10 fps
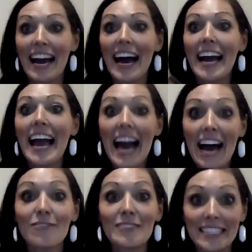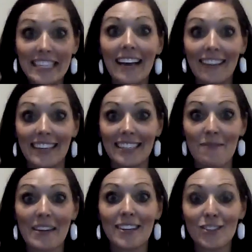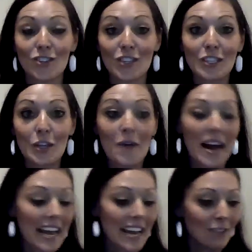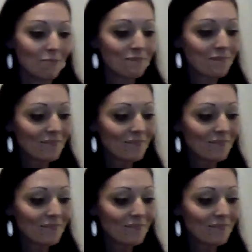I have to tell it. It's just who I am.